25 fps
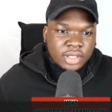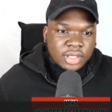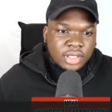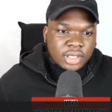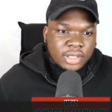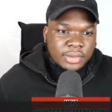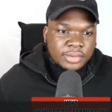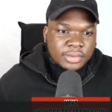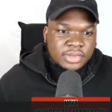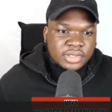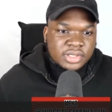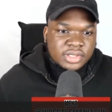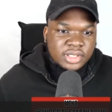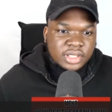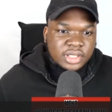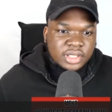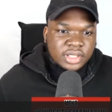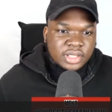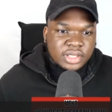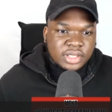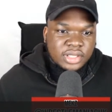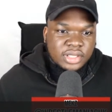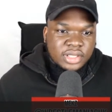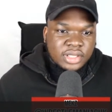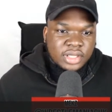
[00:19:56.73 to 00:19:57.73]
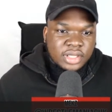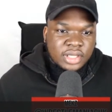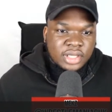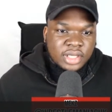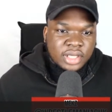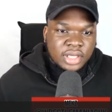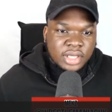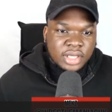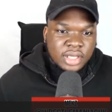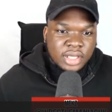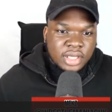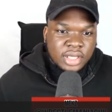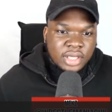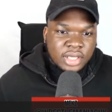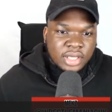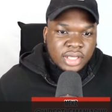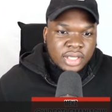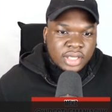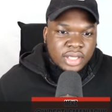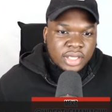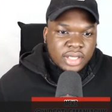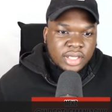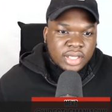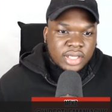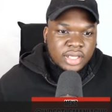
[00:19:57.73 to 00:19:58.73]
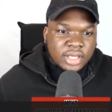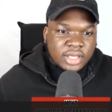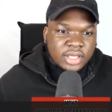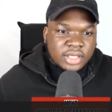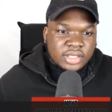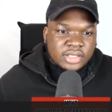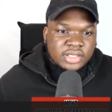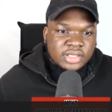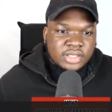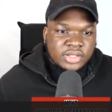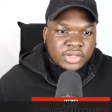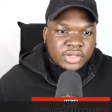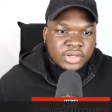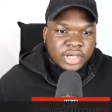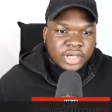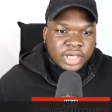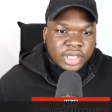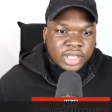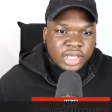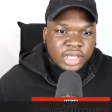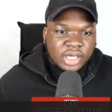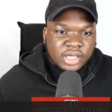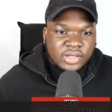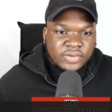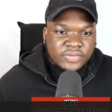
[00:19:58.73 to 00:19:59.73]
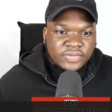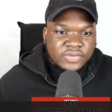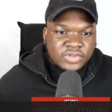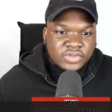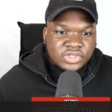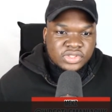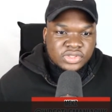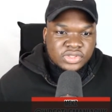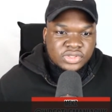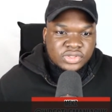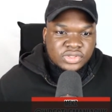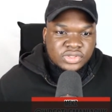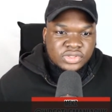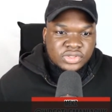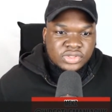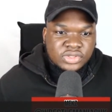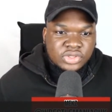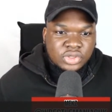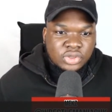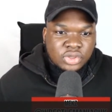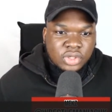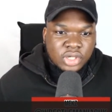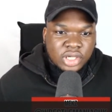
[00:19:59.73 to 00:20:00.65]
Let me see. It's annoying. I can for sure